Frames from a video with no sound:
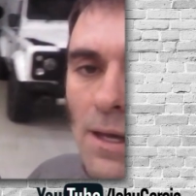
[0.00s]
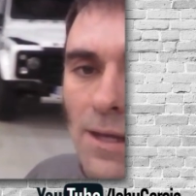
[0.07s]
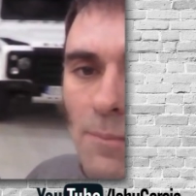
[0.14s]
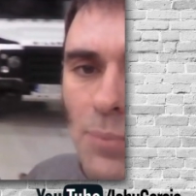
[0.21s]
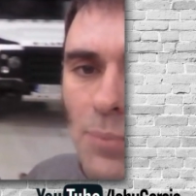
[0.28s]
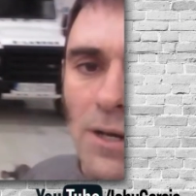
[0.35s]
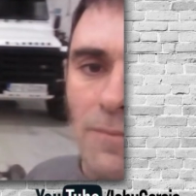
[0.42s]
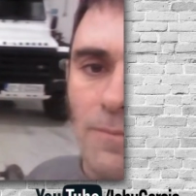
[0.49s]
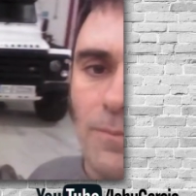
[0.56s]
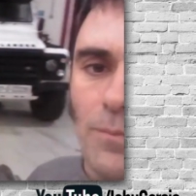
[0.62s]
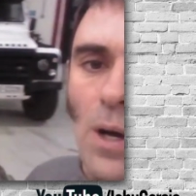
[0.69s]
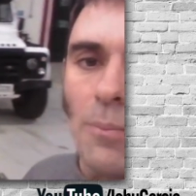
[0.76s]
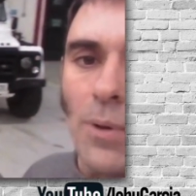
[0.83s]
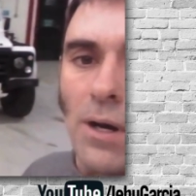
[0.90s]
They're pretty
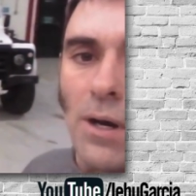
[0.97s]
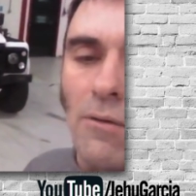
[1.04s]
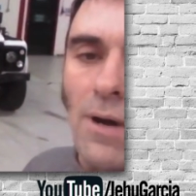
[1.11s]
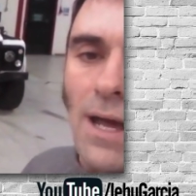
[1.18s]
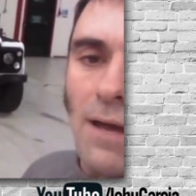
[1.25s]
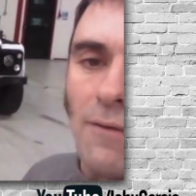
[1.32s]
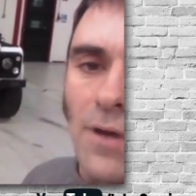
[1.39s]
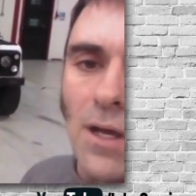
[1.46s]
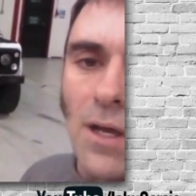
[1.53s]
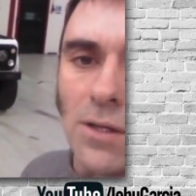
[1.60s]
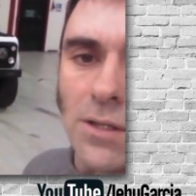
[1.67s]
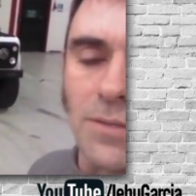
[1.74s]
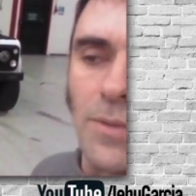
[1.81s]
popular uh, vehicles.